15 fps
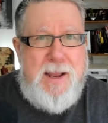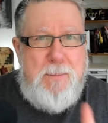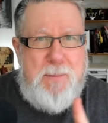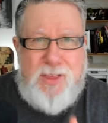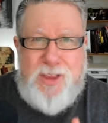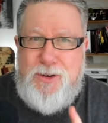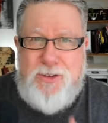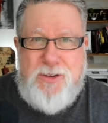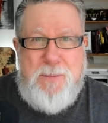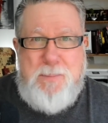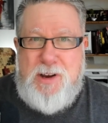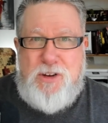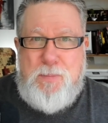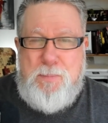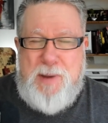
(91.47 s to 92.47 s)
But there is a
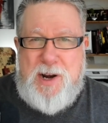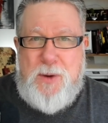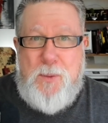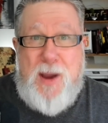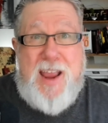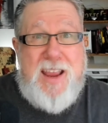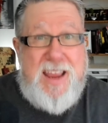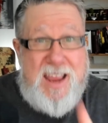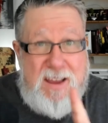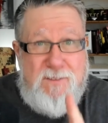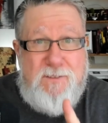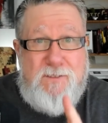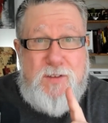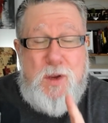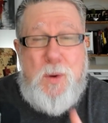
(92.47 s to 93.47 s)
much better way
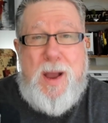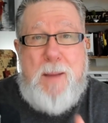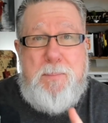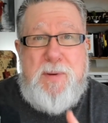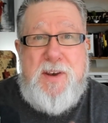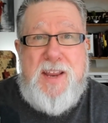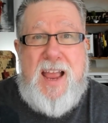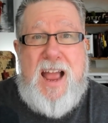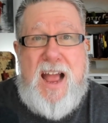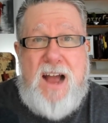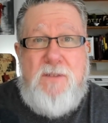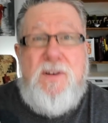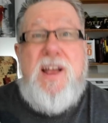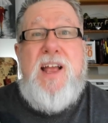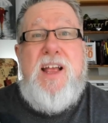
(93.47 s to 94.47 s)
if you happen to
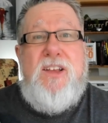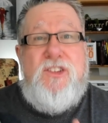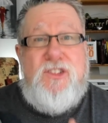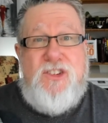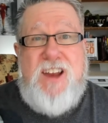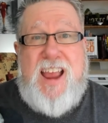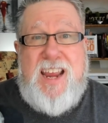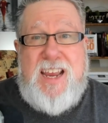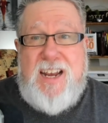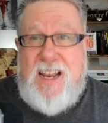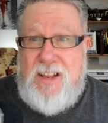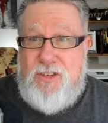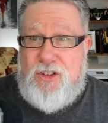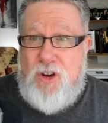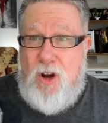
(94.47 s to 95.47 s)
have Snagit
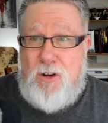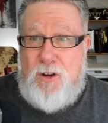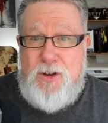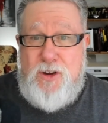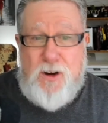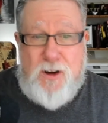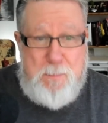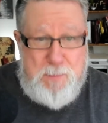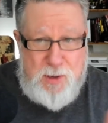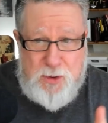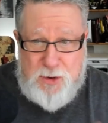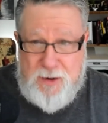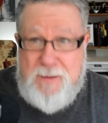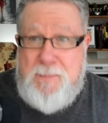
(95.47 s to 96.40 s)
installed in your computer.